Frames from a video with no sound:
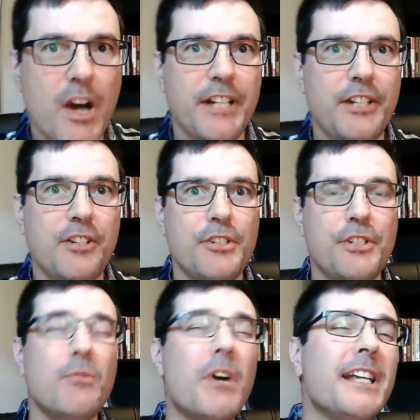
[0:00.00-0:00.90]
to do is you
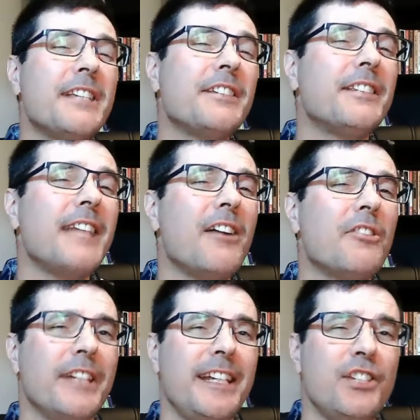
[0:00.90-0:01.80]
want to sell
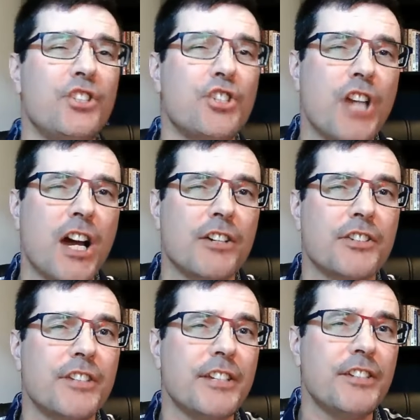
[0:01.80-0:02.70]
in chunks.
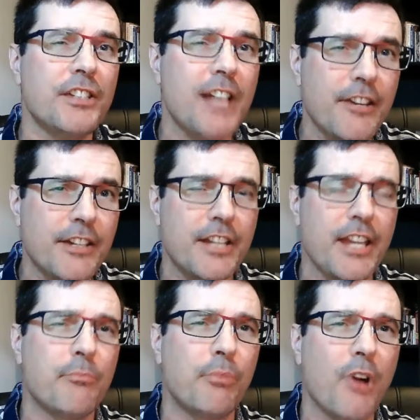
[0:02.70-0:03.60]
This is how you
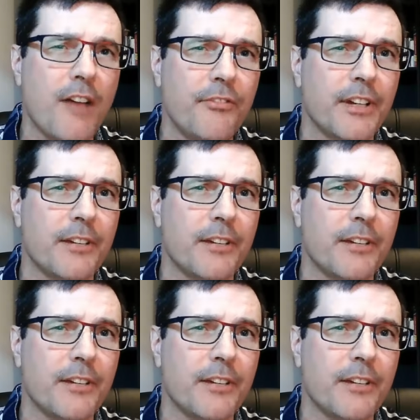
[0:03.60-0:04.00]
take profit